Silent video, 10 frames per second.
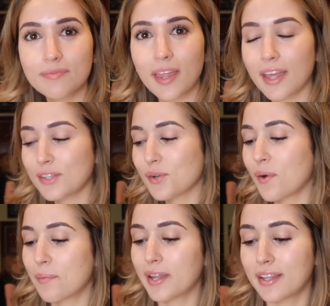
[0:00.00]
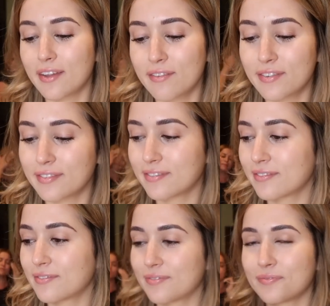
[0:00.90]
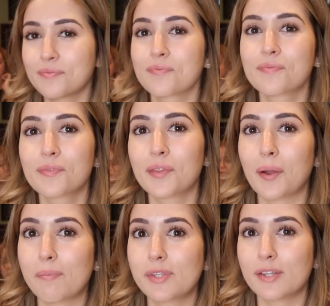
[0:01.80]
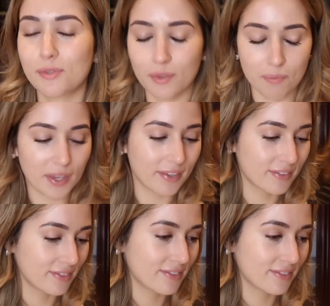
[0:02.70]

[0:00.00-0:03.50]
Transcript: They like don't want me to leave. They're obsessed with me.